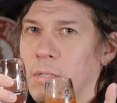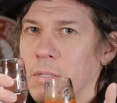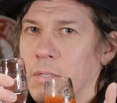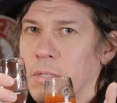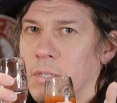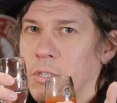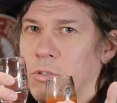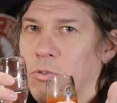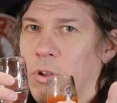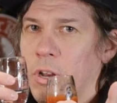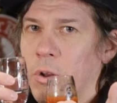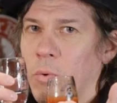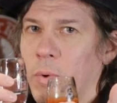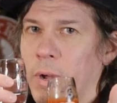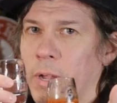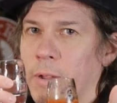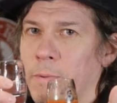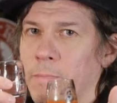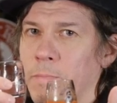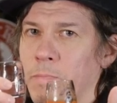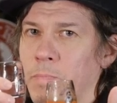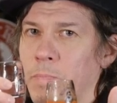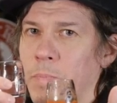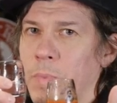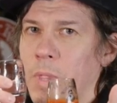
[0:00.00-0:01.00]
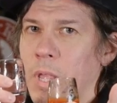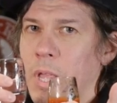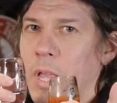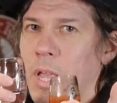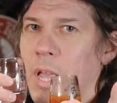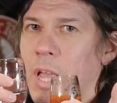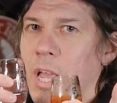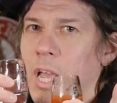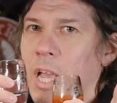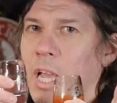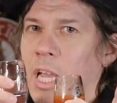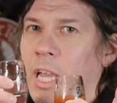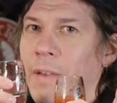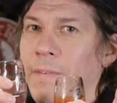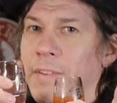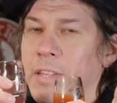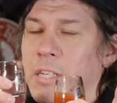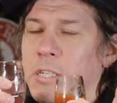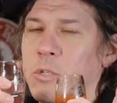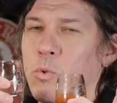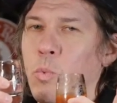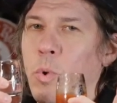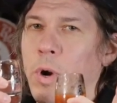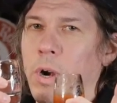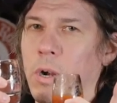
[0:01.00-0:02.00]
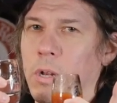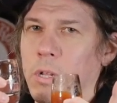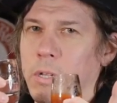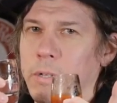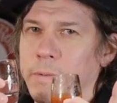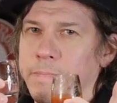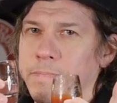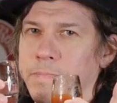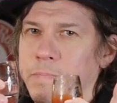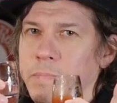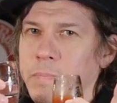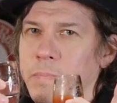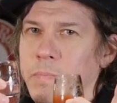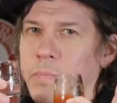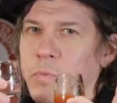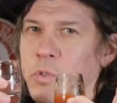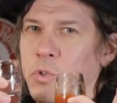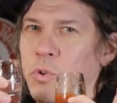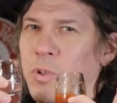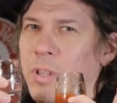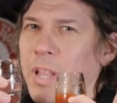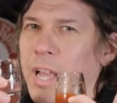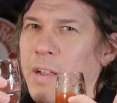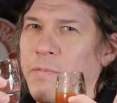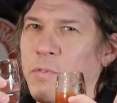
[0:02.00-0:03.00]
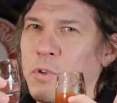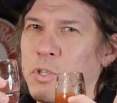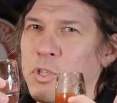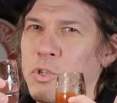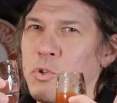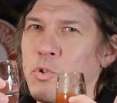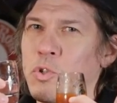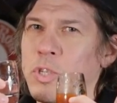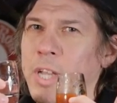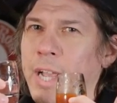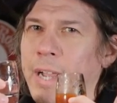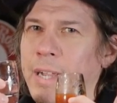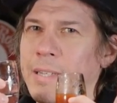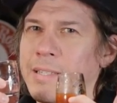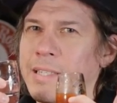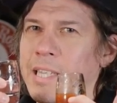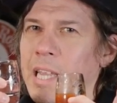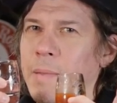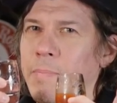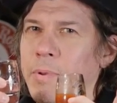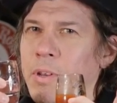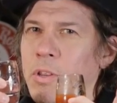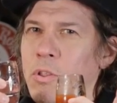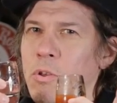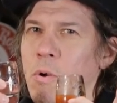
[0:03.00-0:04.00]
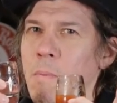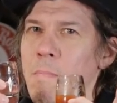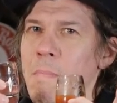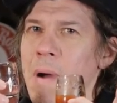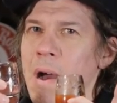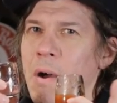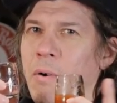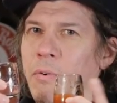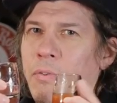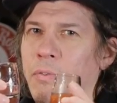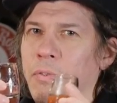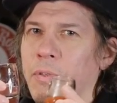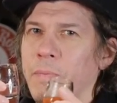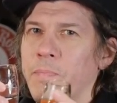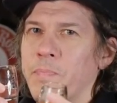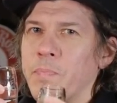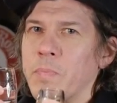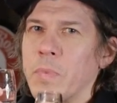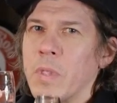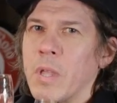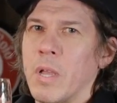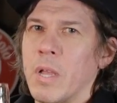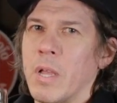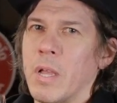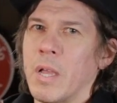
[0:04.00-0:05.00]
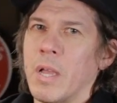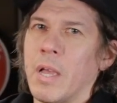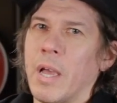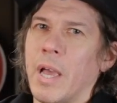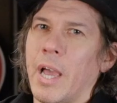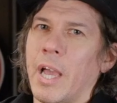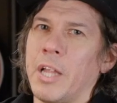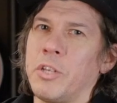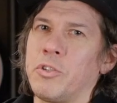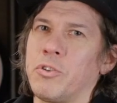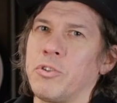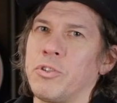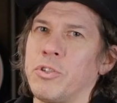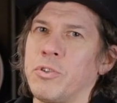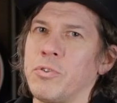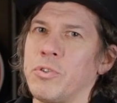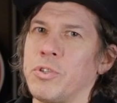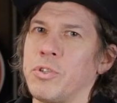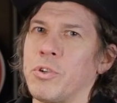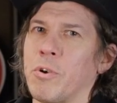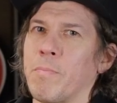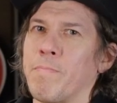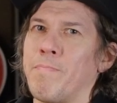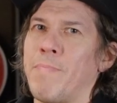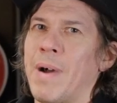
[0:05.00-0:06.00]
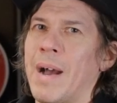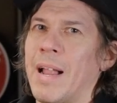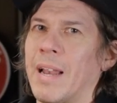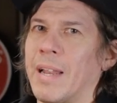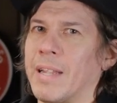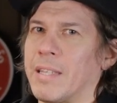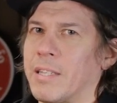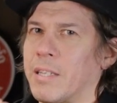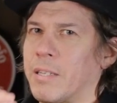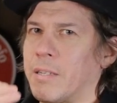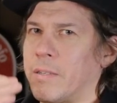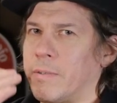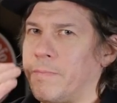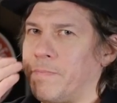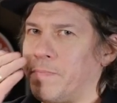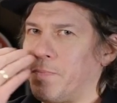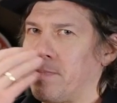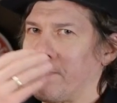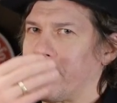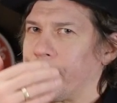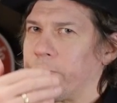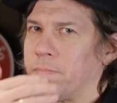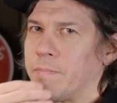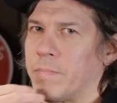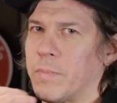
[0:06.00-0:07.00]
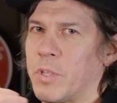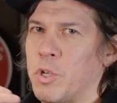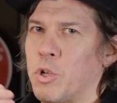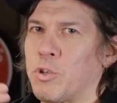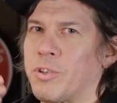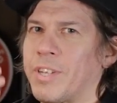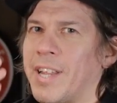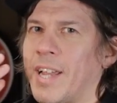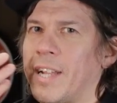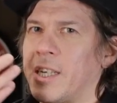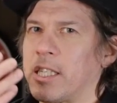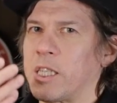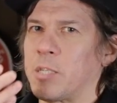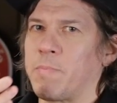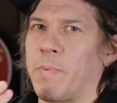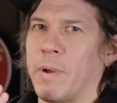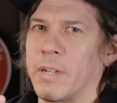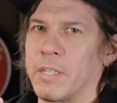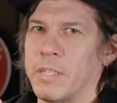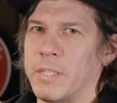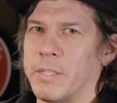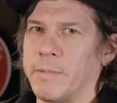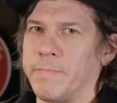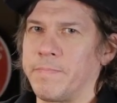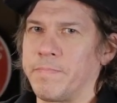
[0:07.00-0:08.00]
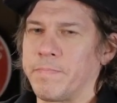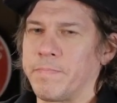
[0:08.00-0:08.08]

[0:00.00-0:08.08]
straight away. Give it a swirl. Do it like for two seconds, keep it in your mouth. Introduce your palate, your taste buds,